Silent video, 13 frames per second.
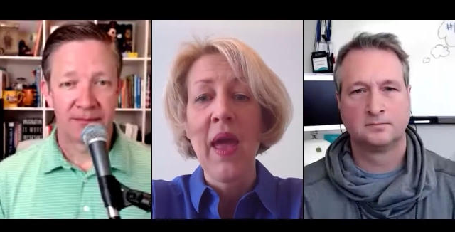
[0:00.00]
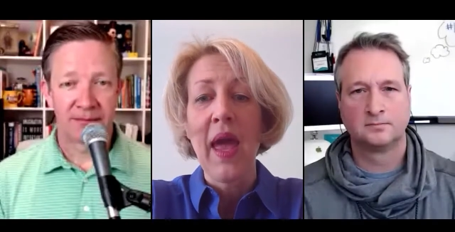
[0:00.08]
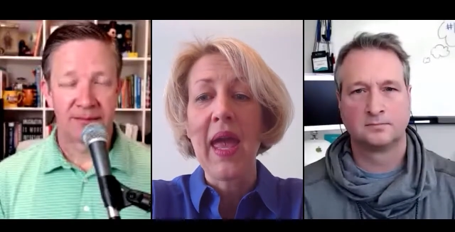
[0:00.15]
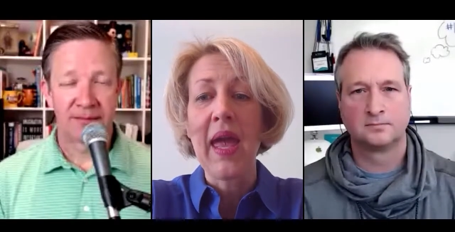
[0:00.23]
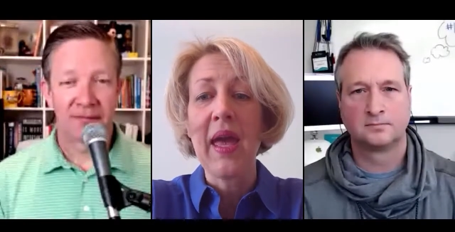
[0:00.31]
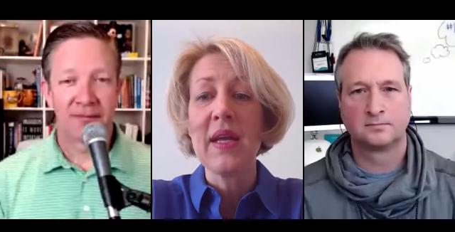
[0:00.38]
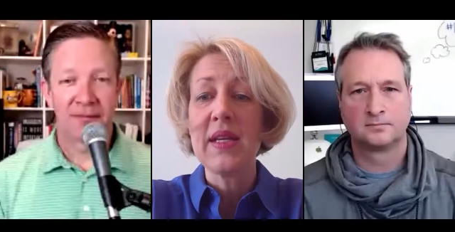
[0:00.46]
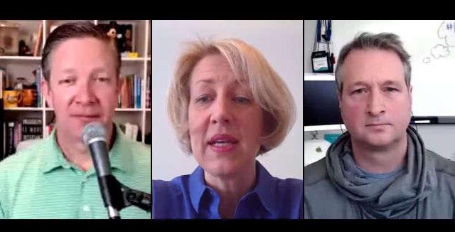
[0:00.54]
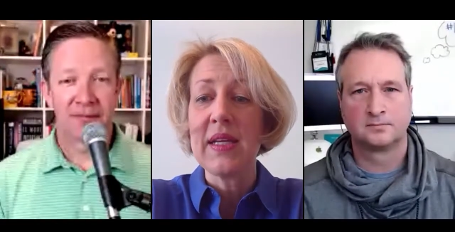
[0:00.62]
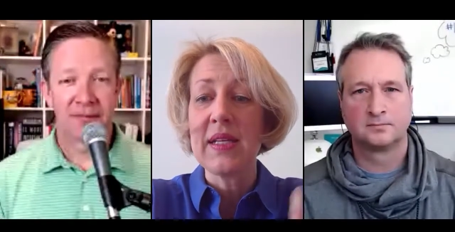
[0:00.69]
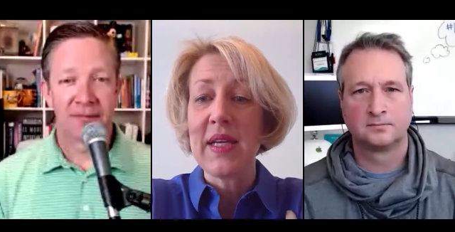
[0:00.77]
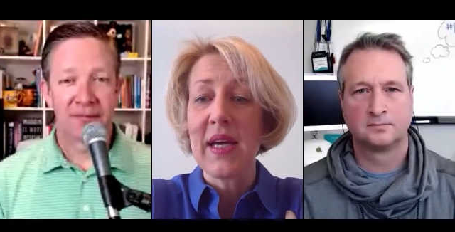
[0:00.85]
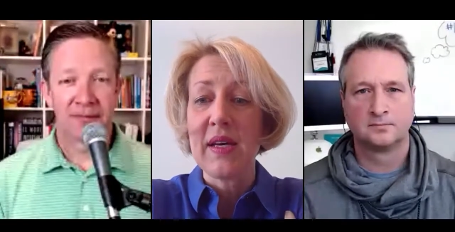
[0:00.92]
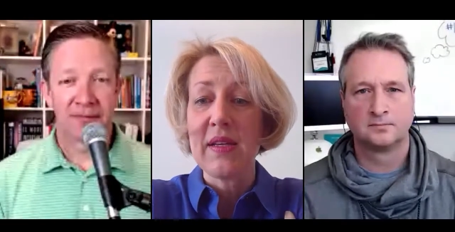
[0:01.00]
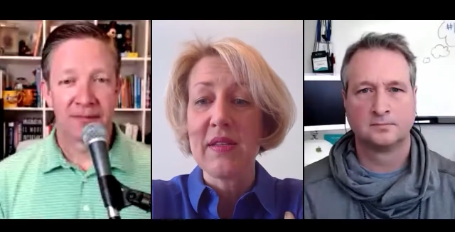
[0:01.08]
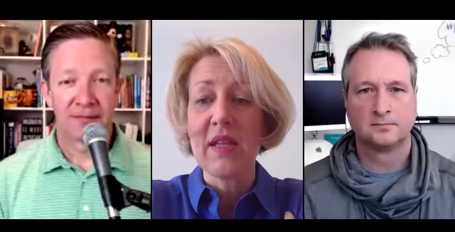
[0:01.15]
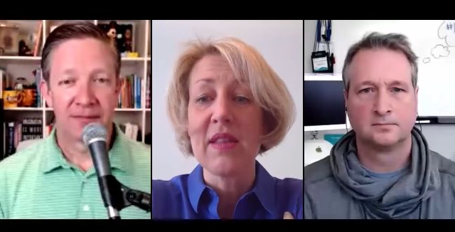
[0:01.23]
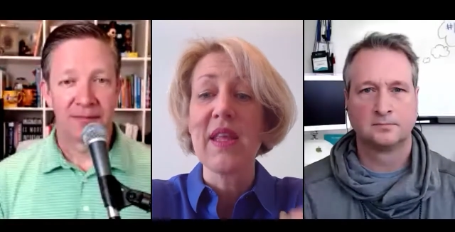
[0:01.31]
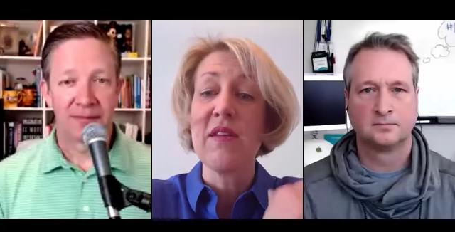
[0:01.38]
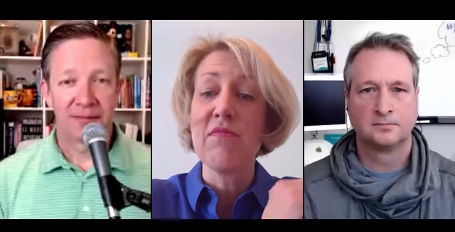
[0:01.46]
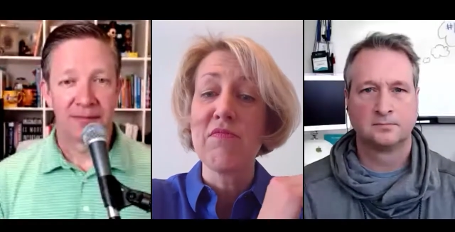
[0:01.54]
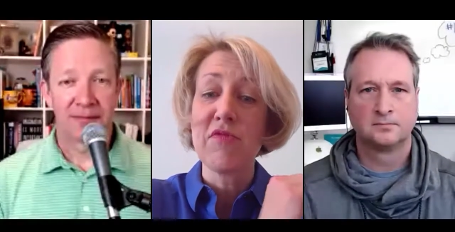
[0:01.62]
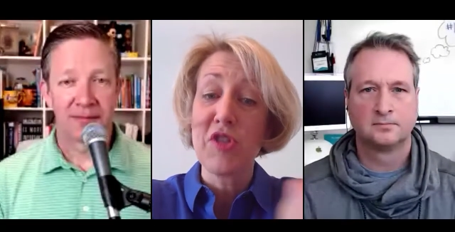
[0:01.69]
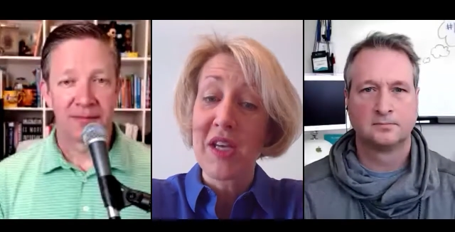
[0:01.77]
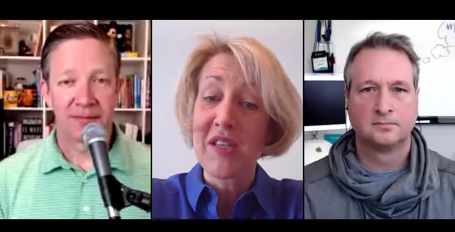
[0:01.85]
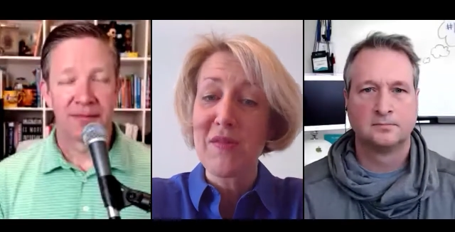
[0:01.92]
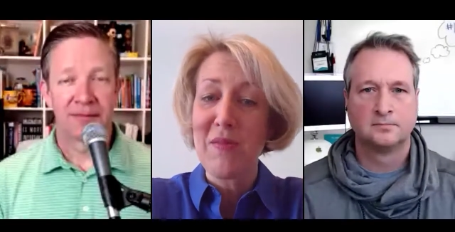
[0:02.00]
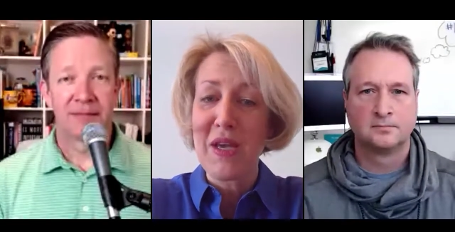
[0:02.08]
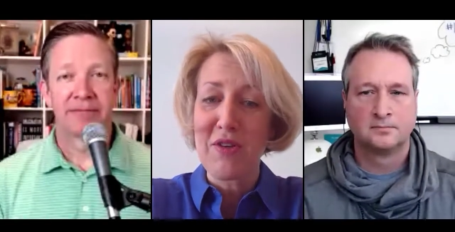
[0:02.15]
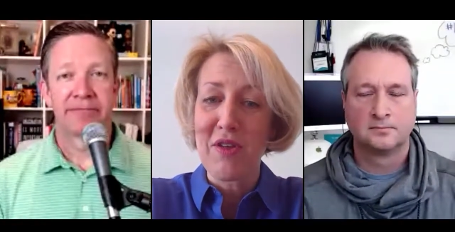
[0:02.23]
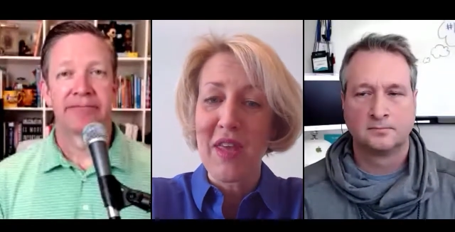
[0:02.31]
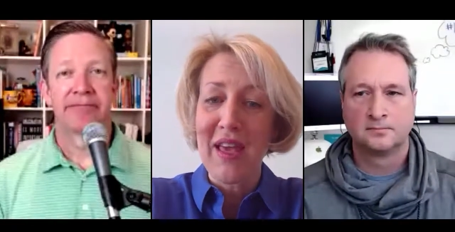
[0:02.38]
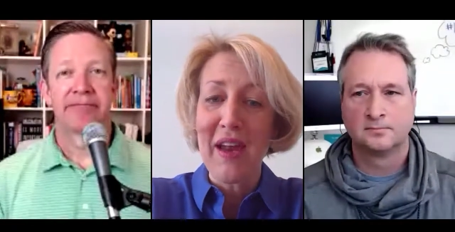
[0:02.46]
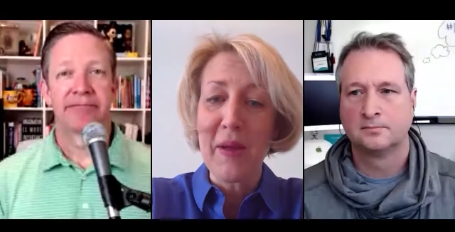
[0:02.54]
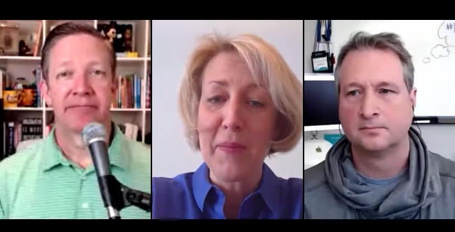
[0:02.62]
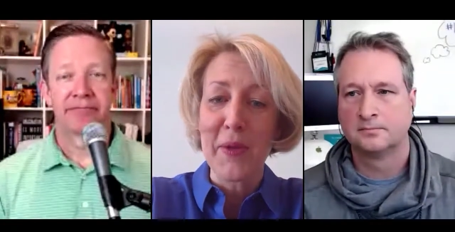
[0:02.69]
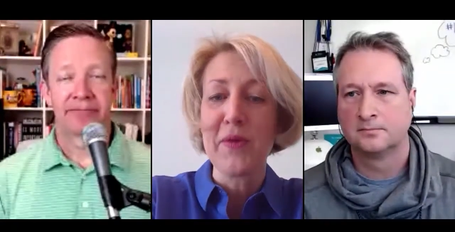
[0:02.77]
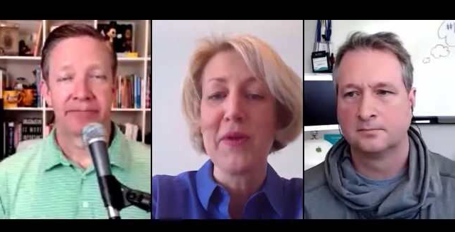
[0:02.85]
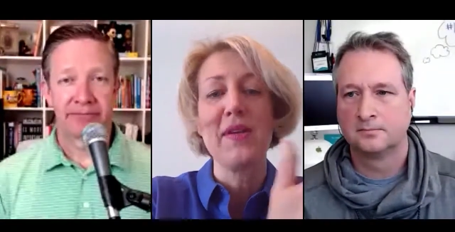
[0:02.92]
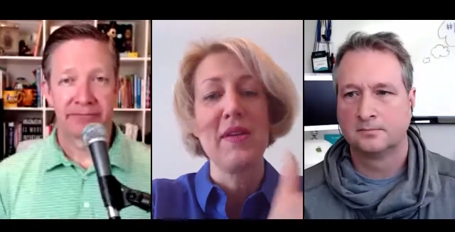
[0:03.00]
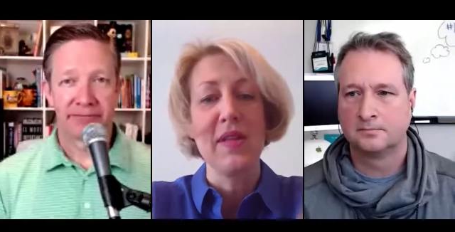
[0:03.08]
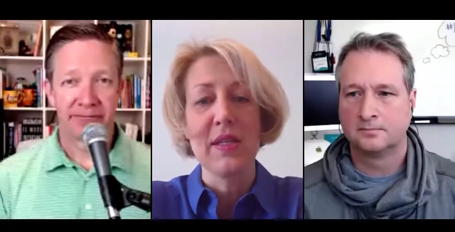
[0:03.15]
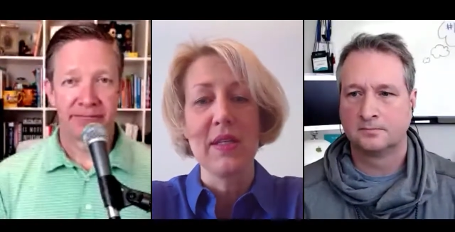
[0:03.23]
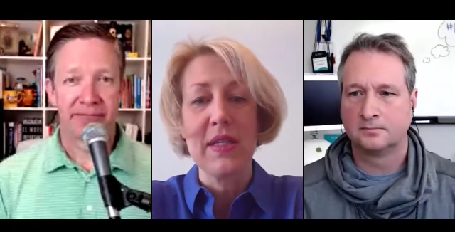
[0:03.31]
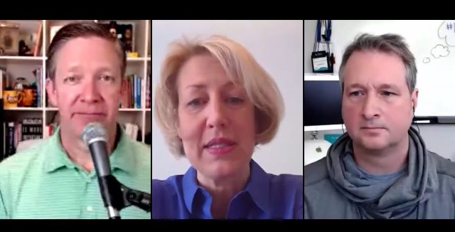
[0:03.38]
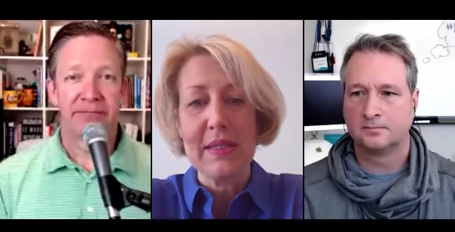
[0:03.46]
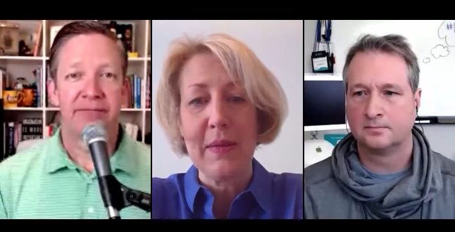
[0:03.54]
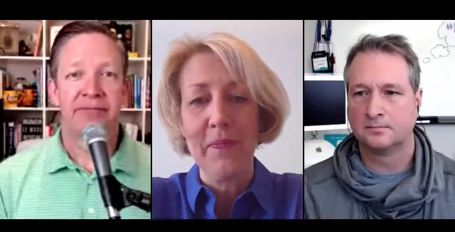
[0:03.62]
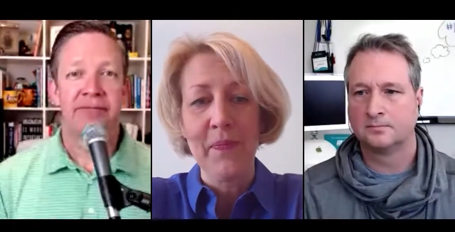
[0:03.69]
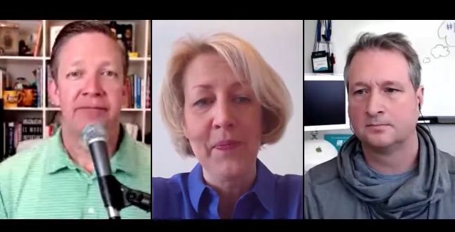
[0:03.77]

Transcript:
Speaker 1: And it does. It then checks to make sure they got uploaded and then deletes them.